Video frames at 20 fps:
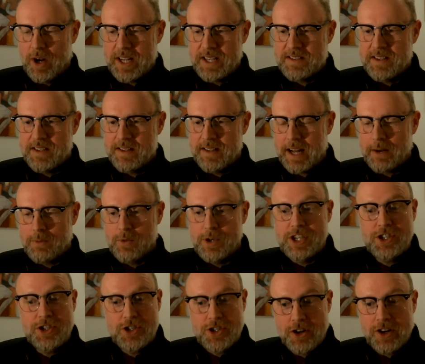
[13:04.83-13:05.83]
is it that we
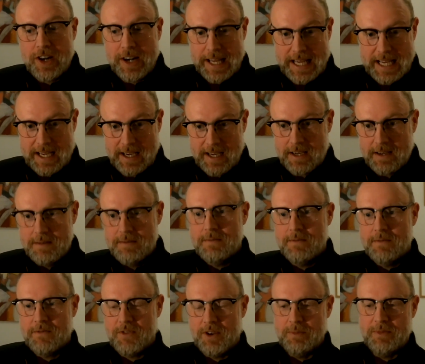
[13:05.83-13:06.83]
should leak
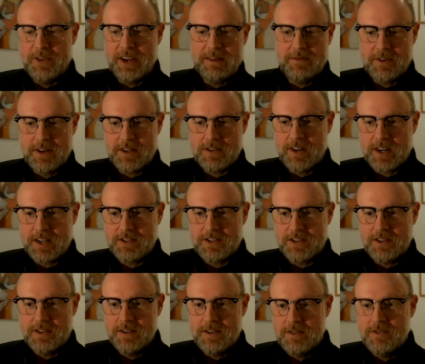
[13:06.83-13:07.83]
from the
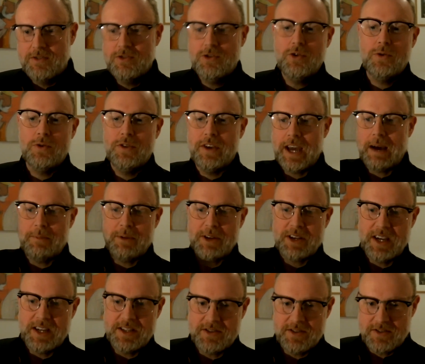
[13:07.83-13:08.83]
infrastructure to the
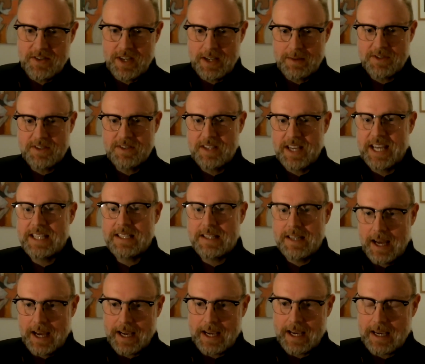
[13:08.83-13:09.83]
application teams? Things
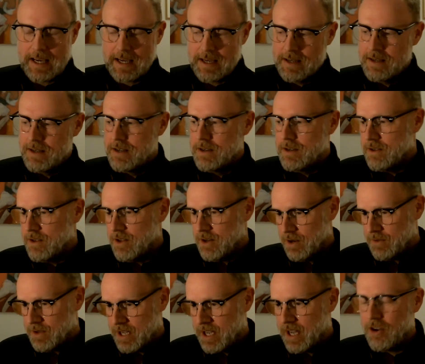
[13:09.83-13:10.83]
like you
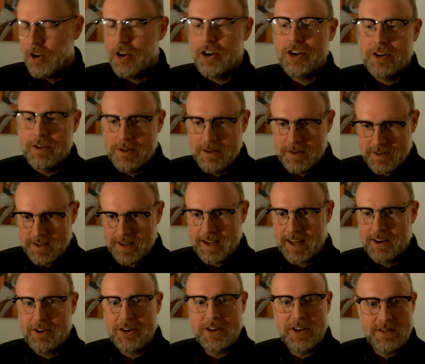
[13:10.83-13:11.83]
know, canonical
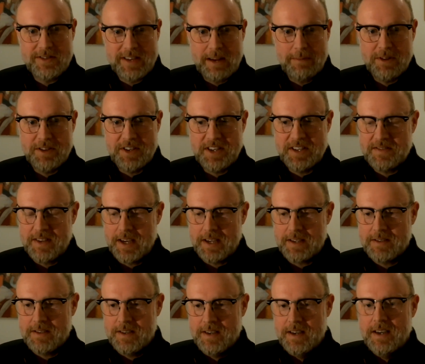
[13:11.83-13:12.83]
canonical example these
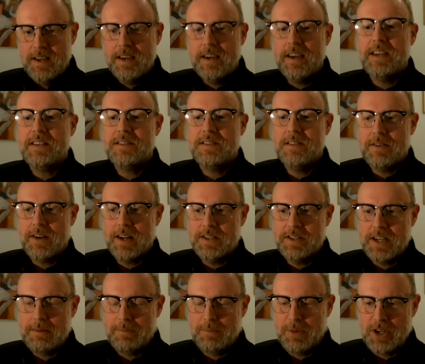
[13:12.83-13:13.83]
days. Is there a
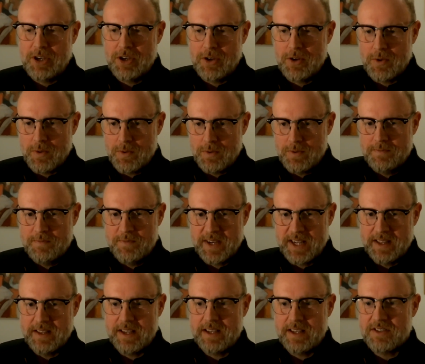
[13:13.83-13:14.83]
GPU
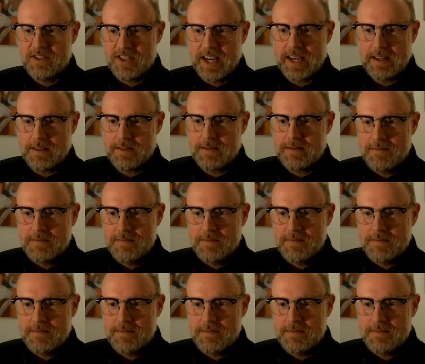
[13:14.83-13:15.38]
in this site?